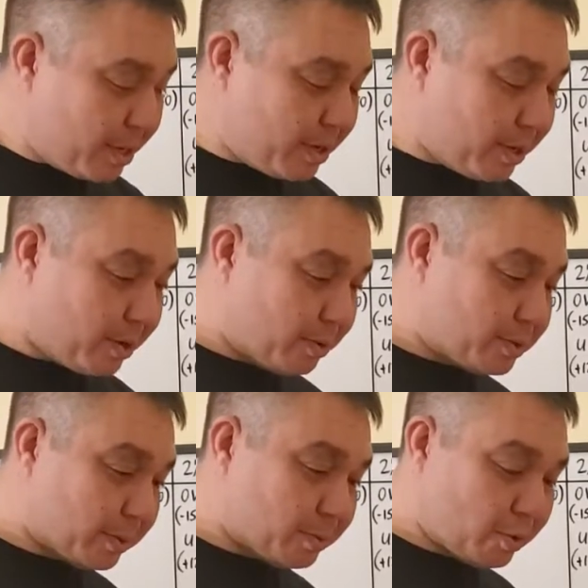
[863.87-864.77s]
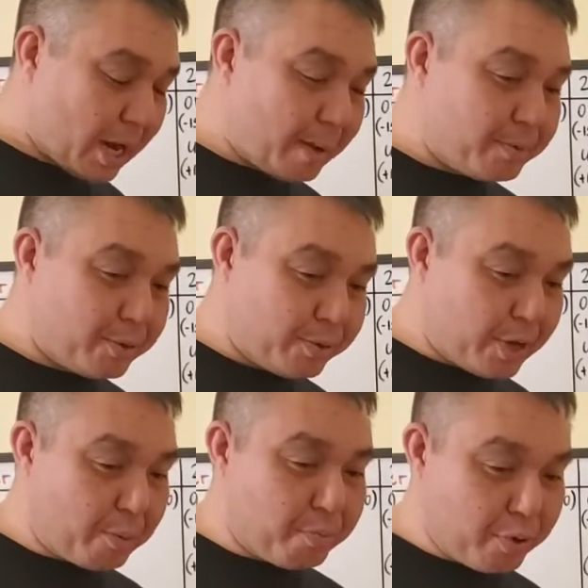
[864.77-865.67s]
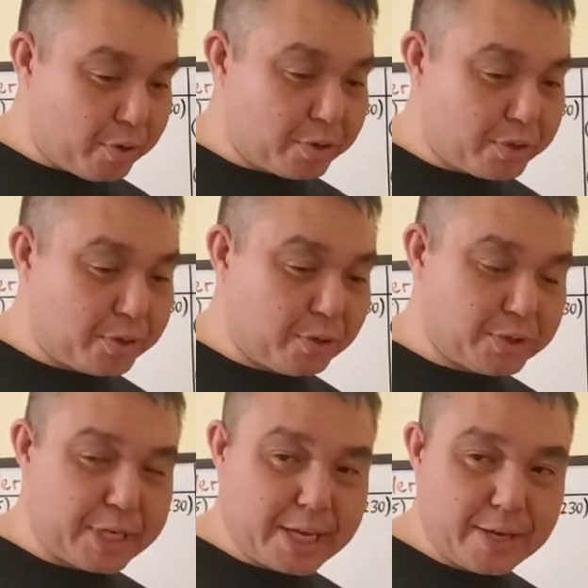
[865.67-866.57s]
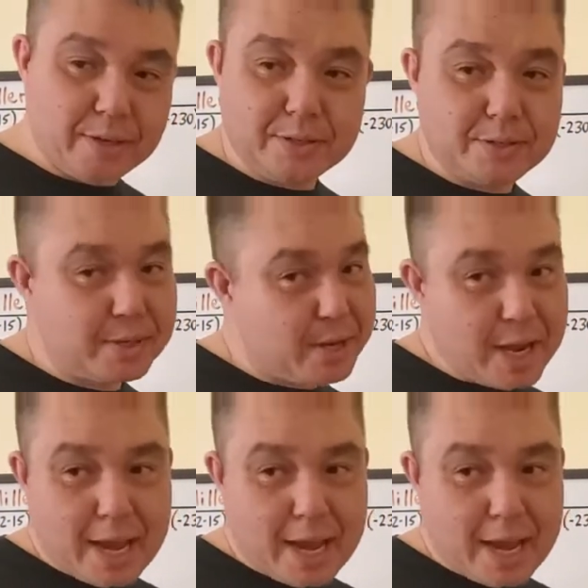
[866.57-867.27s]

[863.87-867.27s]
you know, subscribe to their personal channels.